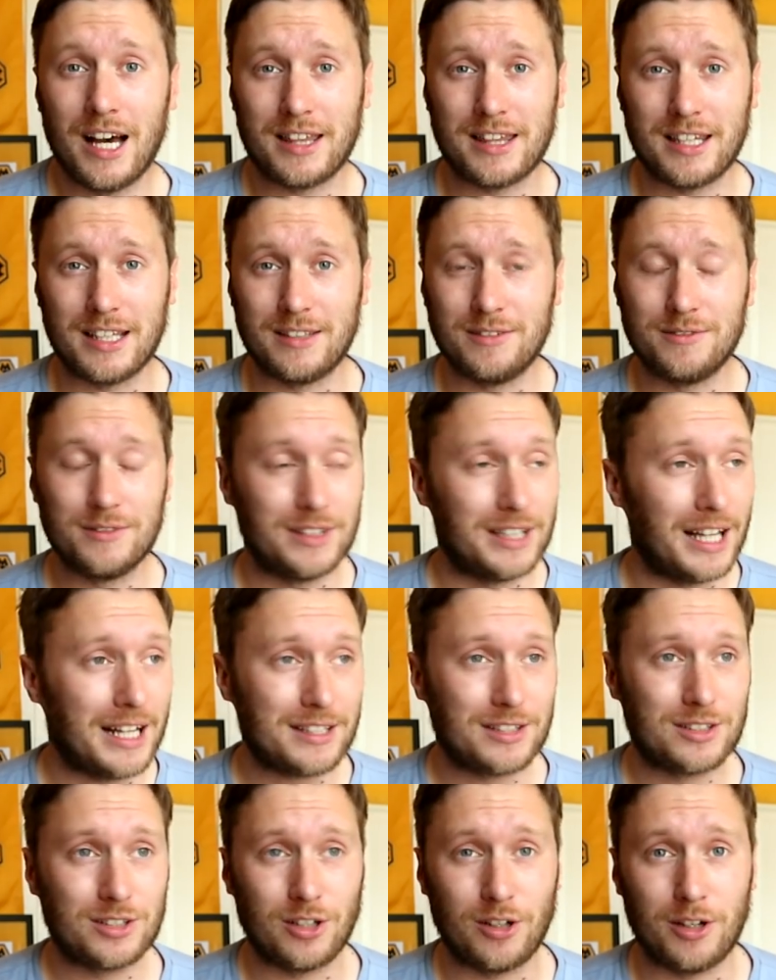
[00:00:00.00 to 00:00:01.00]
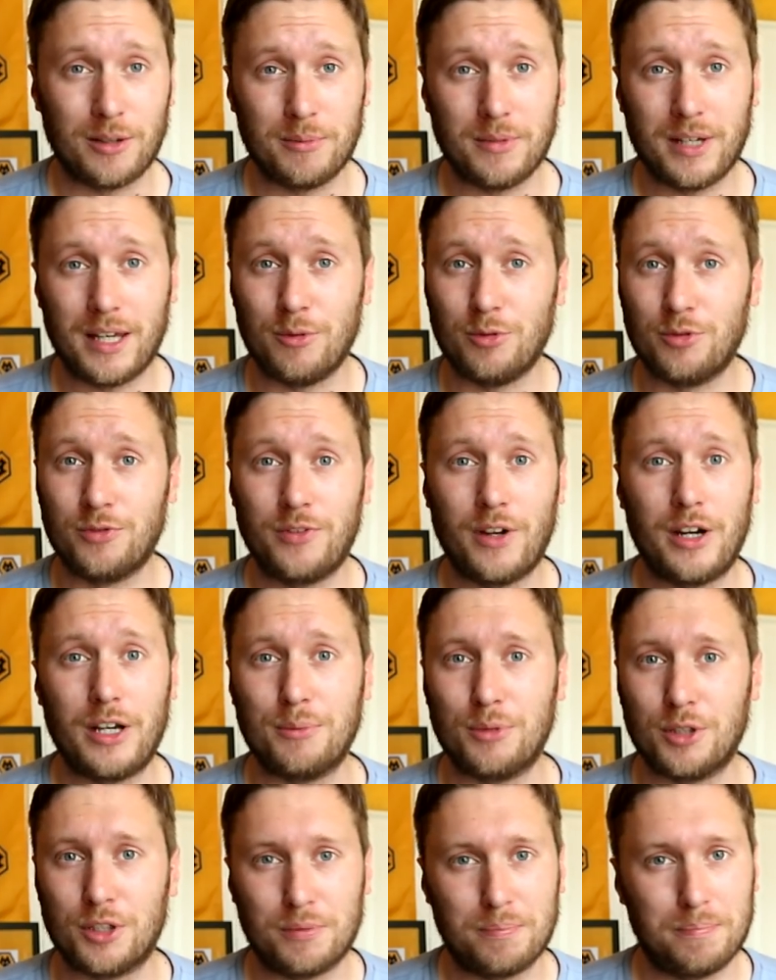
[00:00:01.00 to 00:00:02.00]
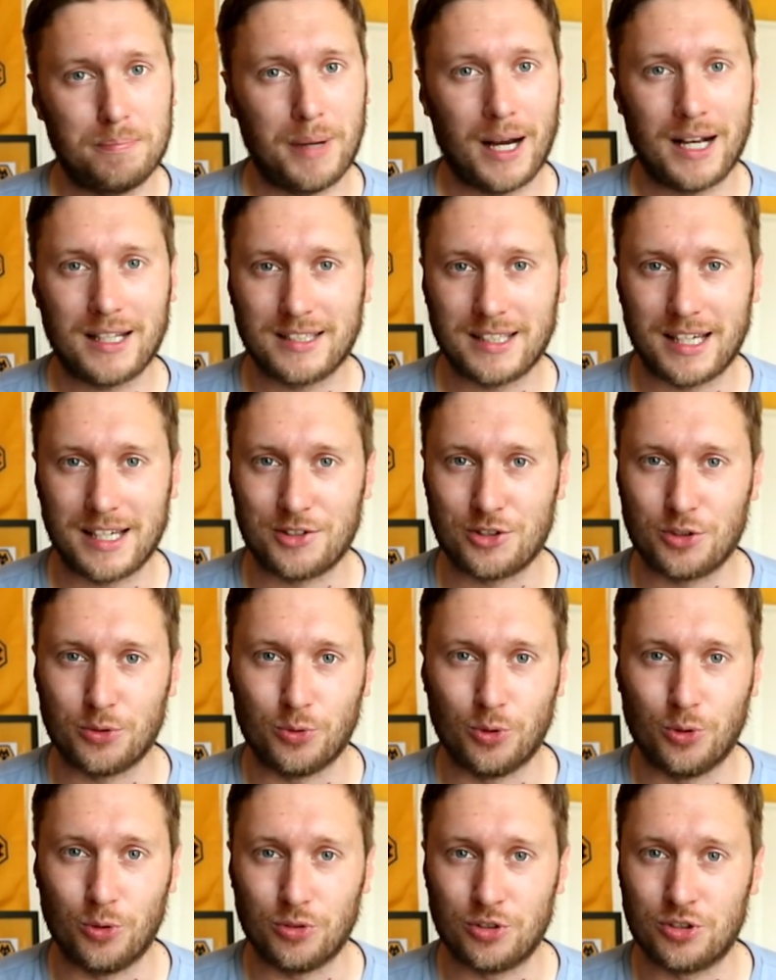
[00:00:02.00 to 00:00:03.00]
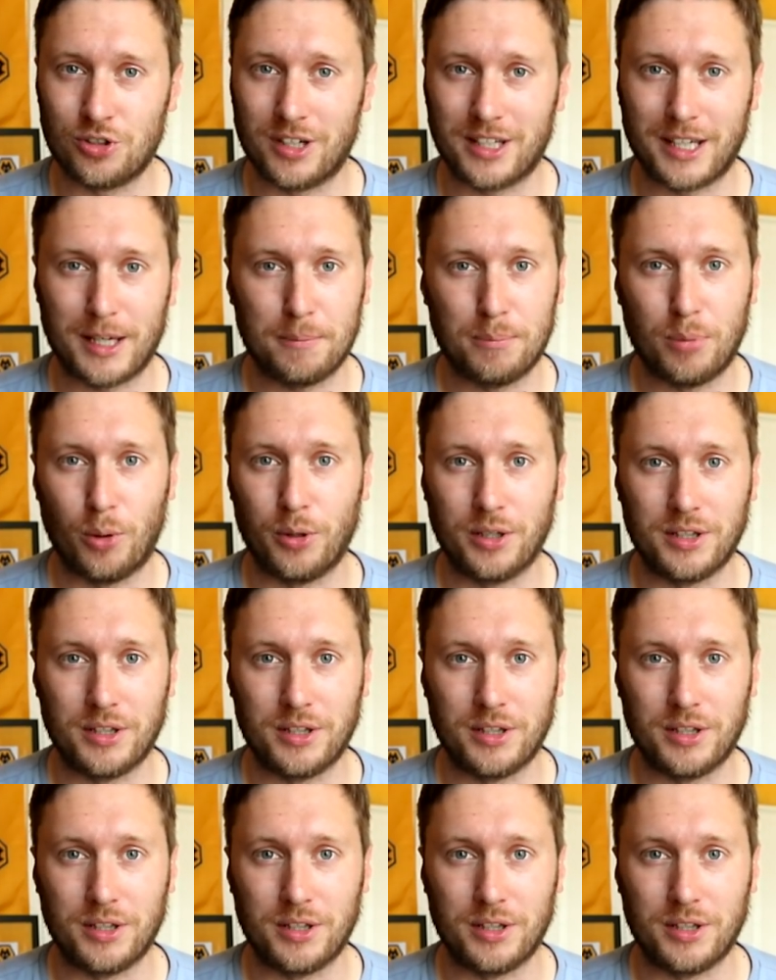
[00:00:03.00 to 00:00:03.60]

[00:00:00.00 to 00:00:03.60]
I think last time it was very much backs against the wall, trying to get